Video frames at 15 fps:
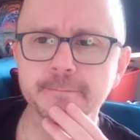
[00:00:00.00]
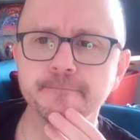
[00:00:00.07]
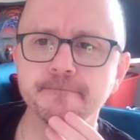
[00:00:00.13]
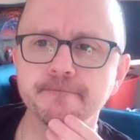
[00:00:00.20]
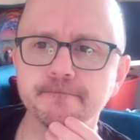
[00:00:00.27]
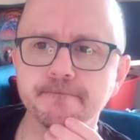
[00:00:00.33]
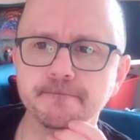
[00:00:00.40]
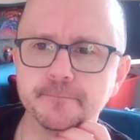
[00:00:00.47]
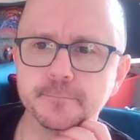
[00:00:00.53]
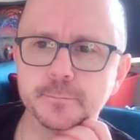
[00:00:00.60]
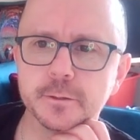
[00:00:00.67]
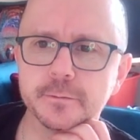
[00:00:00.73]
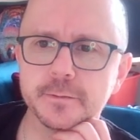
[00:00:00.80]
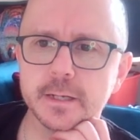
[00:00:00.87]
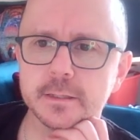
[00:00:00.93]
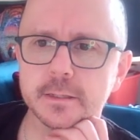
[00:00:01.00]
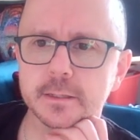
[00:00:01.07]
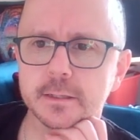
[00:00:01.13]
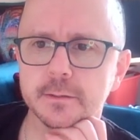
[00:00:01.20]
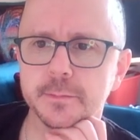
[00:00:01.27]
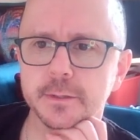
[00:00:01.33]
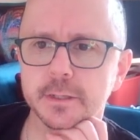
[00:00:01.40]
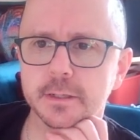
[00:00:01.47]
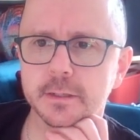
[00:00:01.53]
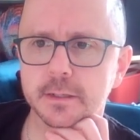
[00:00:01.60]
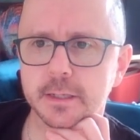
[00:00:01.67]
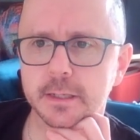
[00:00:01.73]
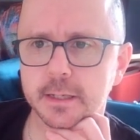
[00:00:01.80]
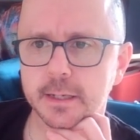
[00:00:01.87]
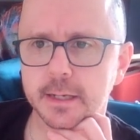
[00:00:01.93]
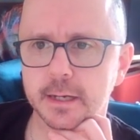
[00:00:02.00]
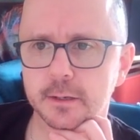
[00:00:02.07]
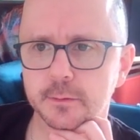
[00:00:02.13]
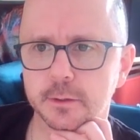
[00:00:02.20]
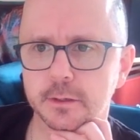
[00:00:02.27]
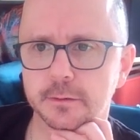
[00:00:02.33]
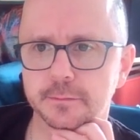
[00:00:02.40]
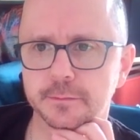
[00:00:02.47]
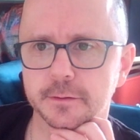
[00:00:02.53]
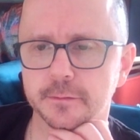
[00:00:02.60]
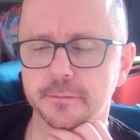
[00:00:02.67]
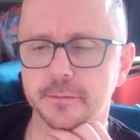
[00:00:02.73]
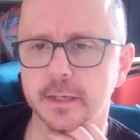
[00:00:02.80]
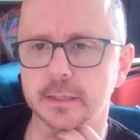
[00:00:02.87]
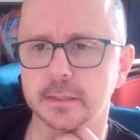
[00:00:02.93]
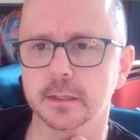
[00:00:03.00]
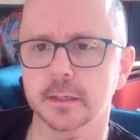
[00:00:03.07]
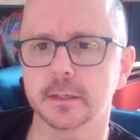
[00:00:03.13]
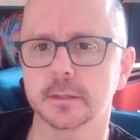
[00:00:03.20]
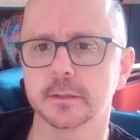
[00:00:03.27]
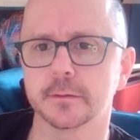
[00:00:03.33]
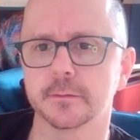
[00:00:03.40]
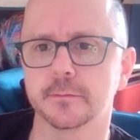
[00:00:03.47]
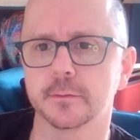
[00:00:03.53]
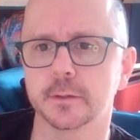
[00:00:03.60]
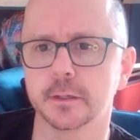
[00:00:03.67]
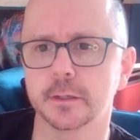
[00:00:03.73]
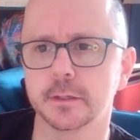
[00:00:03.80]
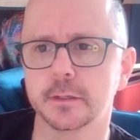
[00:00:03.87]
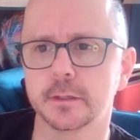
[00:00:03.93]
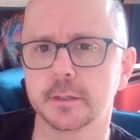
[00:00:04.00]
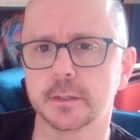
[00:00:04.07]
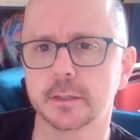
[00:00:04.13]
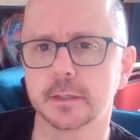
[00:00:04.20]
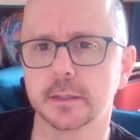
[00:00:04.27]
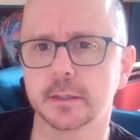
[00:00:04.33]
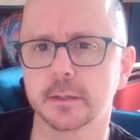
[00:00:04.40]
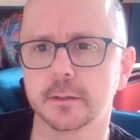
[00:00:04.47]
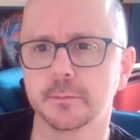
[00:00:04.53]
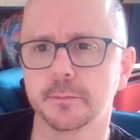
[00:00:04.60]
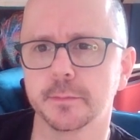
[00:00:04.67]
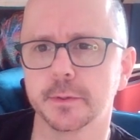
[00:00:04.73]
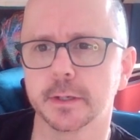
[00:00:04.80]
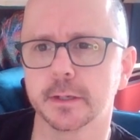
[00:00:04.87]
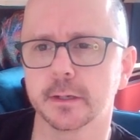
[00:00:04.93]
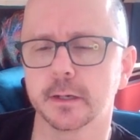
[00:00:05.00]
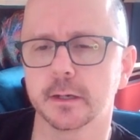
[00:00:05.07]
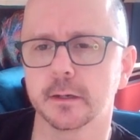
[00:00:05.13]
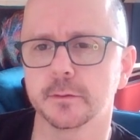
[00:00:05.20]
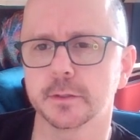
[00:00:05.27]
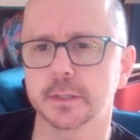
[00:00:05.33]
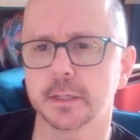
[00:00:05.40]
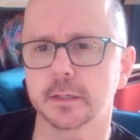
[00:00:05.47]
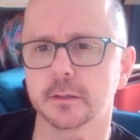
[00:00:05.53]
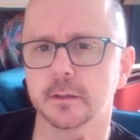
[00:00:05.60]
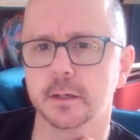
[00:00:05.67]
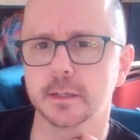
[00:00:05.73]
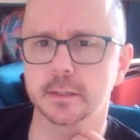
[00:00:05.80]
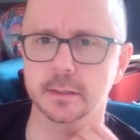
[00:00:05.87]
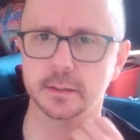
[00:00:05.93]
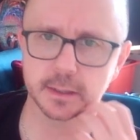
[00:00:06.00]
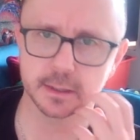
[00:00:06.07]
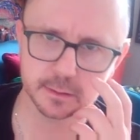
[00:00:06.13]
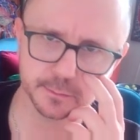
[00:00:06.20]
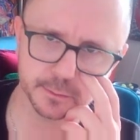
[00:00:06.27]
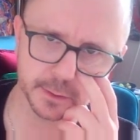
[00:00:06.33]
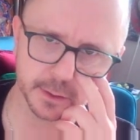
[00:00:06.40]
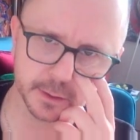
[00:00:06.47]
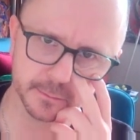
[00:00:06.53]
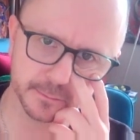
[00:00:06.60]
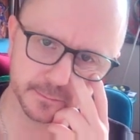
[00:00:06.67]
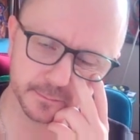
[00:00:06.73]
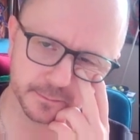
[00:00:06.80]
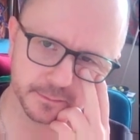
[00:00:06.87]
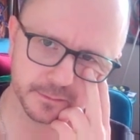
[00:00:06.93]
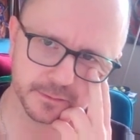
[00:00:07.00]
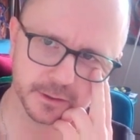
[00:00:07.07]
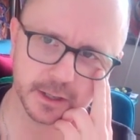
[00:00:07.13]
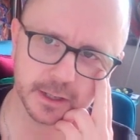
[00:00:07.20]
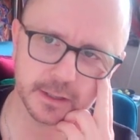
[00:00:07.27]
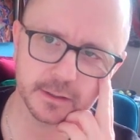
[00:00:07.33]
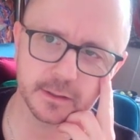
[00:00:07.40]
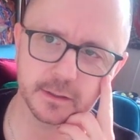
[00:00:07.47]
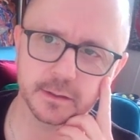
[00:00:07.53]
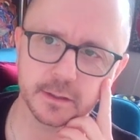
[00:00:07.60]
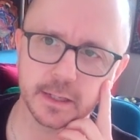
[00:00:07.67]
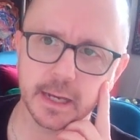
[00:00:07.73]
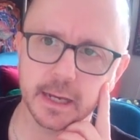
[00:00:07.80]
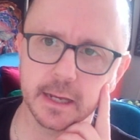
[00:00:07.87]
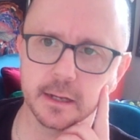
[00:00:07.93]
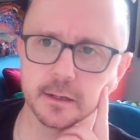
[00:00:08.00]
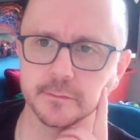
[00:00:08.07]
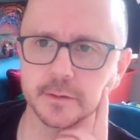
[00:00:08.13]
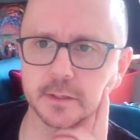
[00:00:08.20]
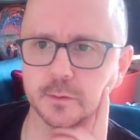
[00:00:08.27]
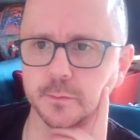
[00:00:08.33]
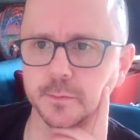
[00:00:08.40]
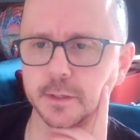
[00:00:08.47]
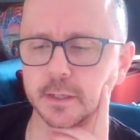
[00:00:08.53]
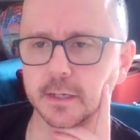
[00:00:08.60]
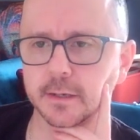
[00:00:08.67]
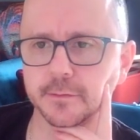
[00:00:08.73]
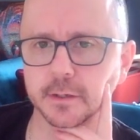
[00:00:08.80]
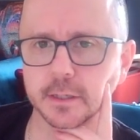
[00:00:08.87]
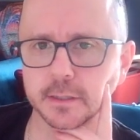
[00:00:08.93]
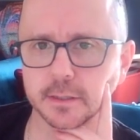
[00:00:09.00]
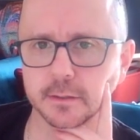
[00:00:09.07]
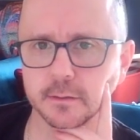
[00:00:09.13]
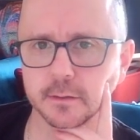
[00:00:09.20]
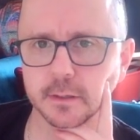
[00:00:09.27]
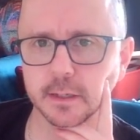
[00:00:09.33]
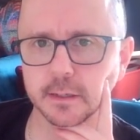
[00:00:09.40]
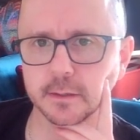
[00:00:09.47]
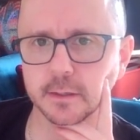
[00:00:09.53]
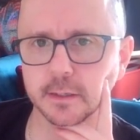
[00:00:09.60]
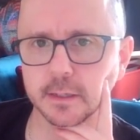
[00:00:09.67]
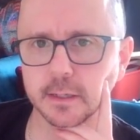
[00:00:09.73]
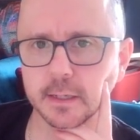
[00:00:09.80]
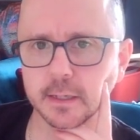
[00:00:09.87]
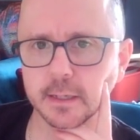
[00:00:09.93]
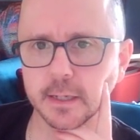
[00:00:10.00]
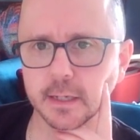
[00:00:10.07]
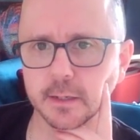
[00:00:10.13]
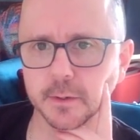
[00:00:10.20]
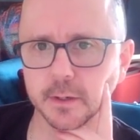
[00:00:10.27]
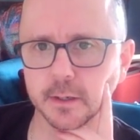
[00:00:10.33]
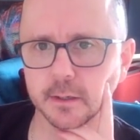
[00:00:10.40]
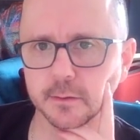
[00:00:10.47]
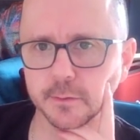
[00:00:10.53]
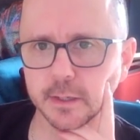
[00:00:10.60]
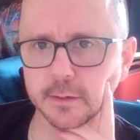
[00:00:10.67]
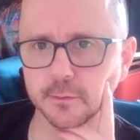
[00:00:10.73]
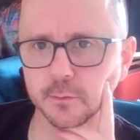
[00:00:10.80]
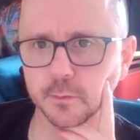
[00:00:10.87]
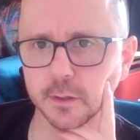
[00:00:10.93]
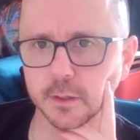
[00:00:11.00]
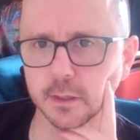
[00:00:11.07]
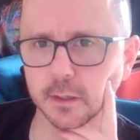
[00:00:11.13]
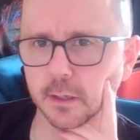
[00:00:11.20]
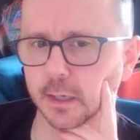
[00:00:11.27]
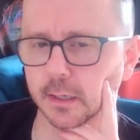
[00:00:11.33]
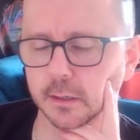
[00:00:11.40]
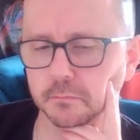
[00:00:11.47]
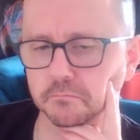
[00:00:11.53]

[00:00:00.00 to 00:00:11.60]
Well, faces can be an indicator word for the face letters of words, but I was inclined to think that we were going to find the end of this would be the definition, and that enigma, we have a word like